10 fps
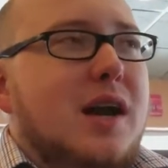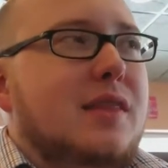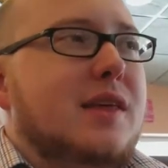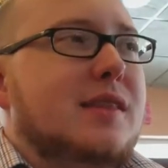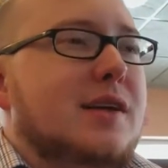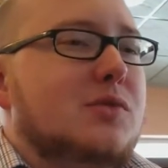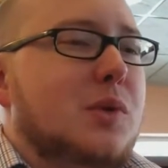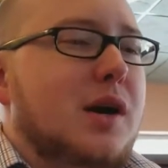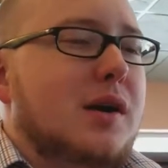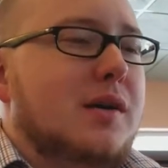And I think that's
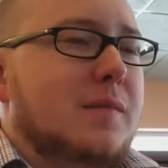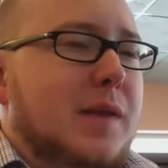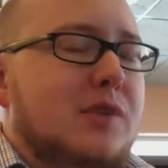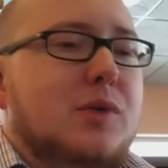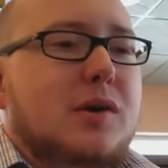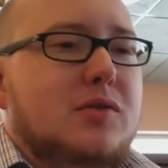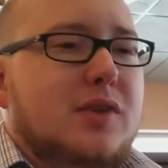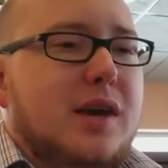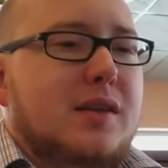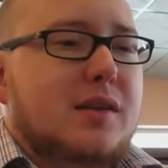why I was
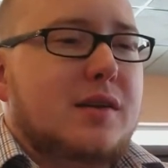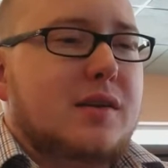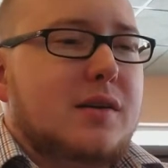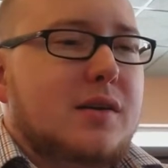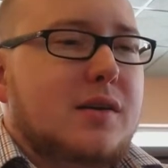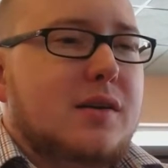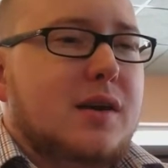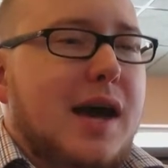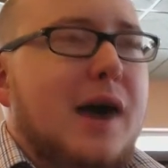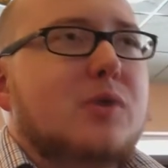saying the
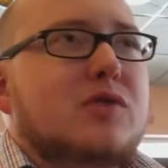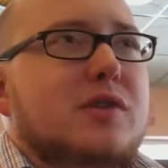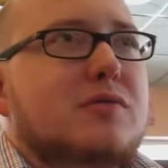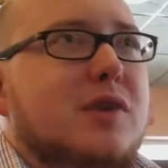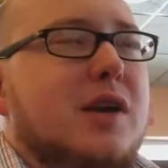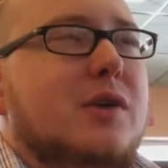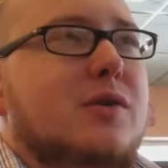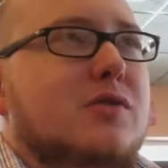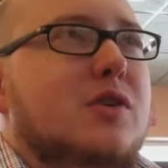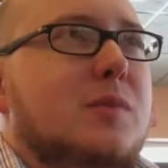housing for
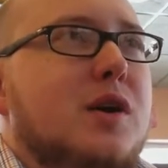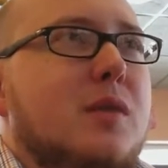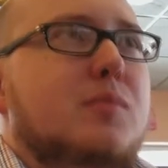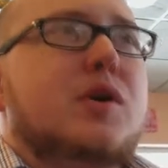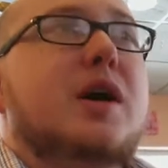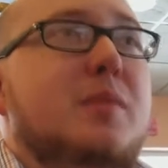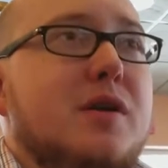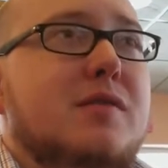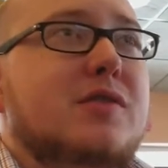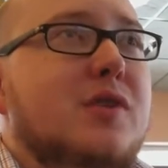guild is going to become
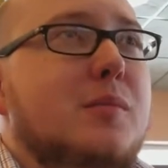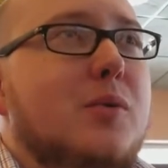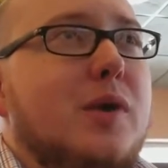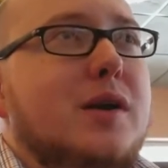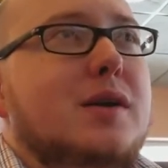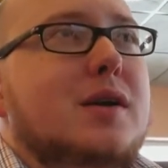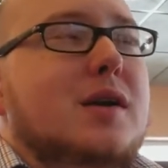prohibitive at some point.